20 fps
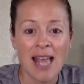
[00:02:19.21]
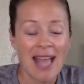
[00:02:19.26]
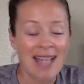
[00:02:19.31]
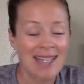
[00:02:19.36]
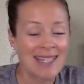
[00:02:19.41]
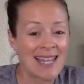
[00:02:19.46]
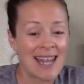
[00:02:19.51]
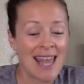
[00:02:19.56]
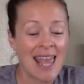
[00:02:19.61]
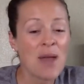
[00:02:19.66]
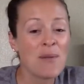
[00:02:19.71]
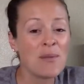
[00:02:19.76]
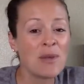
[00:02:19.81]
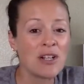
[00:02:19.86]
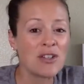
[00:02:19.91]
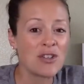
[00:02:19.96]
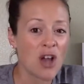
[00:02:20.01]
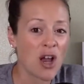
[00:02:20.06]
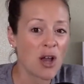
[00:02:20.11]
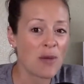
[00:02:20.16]
And today I'm going
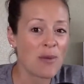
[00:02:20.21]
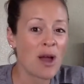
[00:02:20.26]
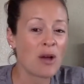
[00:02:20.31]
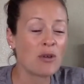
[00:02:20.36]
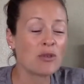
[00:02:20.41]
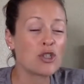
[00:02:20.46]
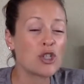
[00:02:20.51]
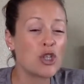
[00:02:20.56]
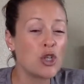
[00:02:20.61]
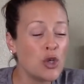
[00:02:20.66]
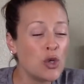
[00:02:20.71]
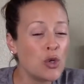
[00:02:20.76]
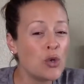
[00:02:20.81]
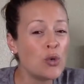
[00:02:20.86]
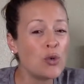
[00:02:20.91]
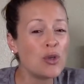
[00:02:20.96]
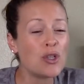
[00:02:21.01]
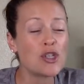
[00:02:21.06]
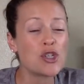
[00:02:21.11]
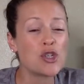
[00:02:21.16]
to talk about
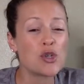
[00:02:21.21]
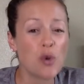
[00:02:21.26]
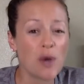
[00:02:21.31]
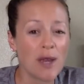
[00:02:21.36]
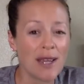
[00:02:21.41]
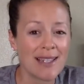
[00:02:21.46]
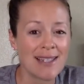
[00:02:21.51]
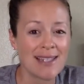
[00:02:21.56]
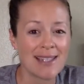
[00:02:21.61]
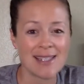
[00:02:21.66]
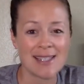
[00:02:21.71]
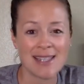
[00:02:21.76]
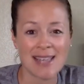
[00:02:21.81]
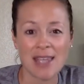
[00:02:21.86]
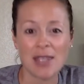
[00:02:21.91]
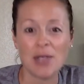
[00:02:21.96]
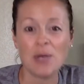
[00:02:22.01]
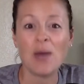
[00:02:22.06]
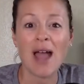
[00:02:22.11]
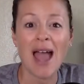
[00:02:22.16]
two choices
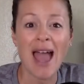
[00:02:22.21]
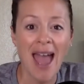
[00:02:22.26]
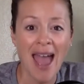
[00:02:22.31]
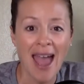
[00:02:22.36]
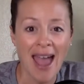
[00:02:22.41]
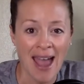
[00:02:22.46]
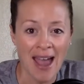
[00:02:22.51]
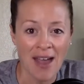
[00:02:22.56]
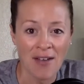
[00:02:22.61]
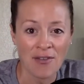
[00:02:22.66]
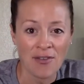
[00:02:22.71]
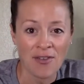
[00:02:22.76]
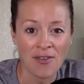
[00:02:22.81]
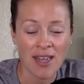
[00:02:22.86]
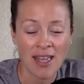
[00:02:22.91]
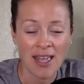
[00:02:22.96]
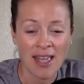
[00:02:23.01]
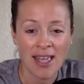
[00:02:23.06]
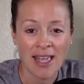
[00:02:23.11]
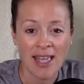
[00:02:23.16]
that you have
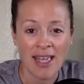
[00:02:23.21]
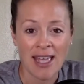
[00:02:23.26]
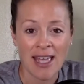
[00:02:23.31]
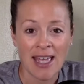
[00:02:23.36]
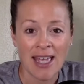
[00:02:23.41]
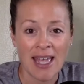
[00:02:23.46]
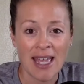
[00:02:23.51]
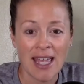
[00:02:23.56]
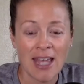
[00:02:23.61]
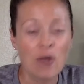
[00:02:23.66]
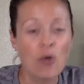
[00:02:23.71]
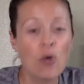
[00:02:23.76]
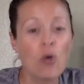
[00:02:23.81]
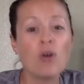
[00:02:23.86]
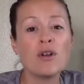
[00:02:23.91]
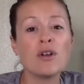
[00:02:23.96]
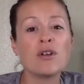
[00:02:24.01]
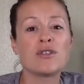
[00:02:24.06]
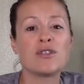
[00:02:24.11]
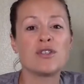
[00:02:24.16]
in
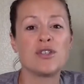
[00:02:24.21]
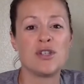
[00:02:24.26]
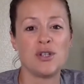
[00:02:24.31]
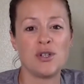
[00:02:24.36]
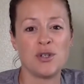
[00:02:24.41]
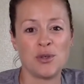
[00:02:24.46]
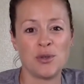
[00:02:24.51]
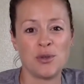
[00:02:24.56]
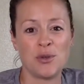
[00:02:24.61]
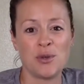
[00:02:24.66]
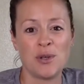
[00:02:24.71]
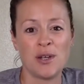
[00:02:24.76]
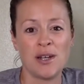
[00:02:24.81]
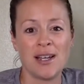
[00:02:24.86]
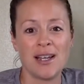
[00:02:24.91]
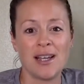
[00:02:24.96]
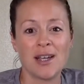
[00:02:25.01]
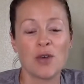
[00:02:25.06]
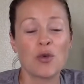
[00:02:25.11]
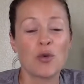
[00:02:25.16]
order to
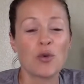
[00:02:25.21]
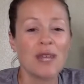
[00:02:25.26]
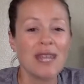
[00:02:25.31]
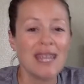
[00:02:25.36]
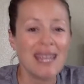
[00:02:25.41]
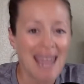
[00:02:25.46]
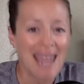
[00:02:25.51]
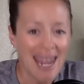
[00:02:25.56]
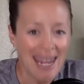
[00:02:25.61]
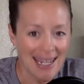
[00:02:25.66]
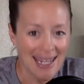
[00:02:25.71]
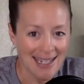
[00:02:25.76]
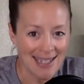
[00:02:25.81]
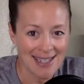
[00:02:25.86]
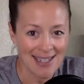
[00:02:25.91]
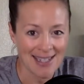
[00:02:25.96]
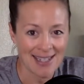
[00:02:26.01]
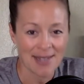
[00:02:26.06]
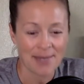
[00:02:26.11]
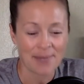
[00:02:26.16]
create
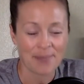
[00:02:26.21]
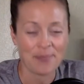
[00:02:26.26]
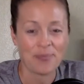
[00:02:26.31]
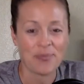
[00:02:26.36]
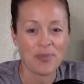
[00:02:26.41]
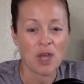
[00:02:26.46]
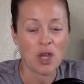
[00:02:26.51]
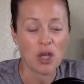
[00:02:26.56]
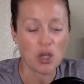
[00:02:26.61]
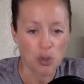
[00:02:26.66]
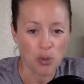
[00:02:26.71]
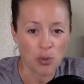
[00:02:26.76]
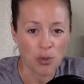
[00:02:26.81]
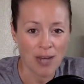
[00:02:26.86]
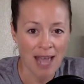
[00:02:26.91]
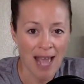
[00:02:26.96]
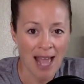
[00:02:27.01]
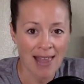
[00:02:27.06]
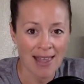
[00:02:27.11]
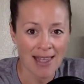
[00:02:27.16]
a new
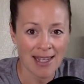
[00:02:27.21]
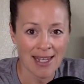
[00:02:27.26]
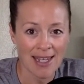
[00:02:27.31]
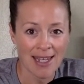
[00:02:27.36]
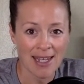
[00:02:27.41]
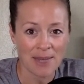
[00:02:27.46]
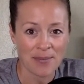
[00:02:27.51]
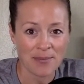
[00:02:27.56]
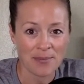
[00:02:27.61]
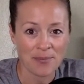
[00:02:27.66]
reality.